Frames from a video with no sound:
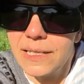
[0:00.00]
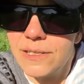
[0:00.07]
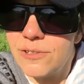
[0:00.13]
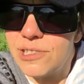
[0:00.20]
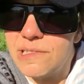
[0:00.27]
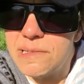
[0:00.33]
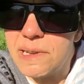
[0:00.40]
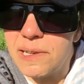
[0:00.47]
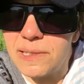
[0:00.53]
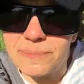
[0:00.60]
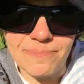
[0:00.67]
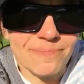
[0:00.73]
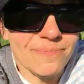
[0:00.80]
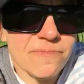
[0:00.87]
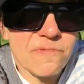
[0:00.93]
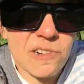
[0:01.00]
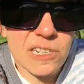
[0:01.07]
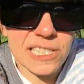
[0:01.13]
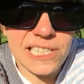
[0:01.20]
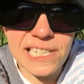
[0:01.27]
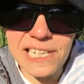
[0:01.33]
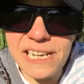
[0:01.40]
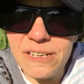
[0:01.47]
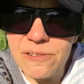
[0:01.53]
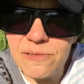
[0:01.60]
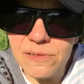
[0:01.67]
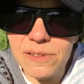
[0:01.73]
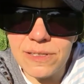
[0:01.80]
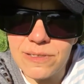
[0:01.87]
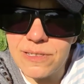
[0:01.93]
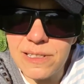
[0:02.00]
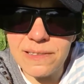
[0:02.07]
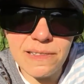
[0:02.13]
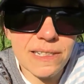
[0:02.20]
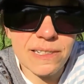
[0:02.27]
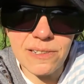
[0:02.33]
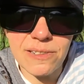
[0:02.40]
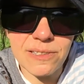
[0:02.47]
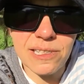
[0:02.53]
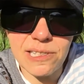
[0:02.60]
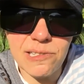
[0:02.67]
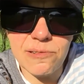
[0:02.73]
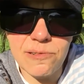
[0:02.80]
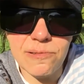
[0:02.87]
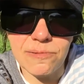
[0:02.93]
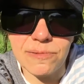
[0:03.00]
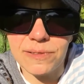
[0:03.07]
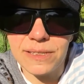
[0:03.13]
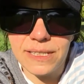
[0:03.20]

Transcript: she thought, what can I do? There's nothing naughty to do.